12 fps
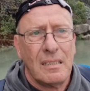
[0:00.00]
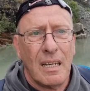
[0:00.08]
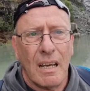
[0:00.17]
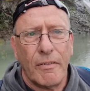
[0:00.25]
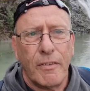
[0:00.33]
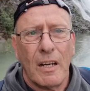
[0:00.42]

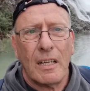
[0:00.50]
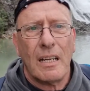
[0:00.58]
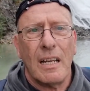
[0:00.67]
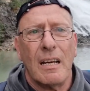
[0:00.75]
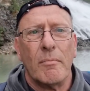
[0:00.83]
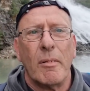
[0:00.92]

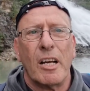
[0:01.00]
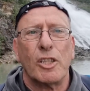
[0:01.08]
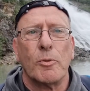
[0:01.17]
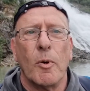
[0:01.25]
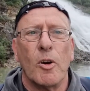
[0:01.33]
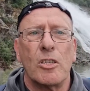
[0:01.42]
Definitely a much
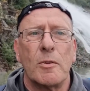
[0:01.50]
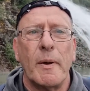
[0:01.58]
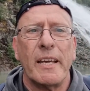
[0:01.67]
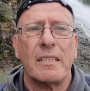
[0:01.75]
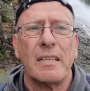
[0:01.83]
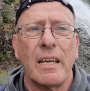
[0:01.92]
more
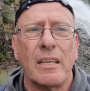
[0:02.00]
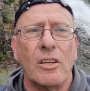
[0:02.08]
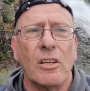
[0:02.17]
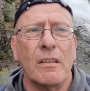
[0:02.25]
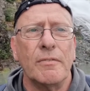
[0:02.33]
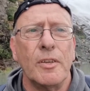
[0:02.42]

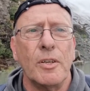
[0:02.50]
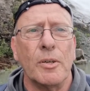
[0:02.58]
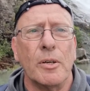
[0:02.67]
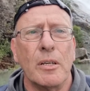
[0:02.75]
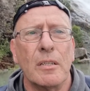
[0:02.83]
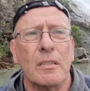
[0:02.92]
spectacular view
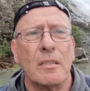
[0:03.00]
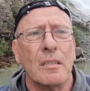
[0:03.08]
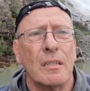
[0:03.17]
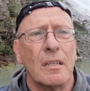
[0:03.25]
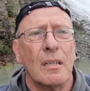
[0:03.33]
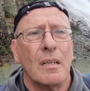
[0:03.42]

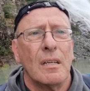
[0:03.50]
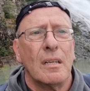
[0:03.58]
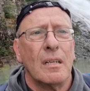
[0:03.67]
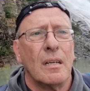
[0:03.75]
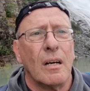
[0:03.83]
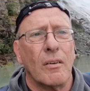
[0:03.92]

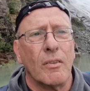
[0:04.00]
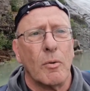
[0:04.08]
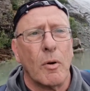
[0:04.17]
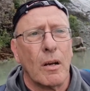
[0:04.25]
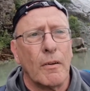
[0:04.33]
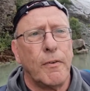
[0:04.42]
of the
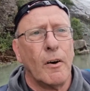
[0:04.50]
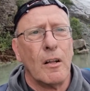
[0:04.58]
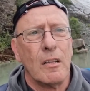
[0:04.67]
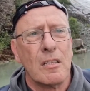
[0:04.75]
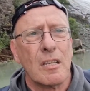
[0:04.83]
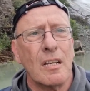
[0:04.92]

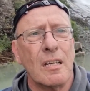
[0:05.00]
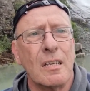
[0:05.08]
waterfalls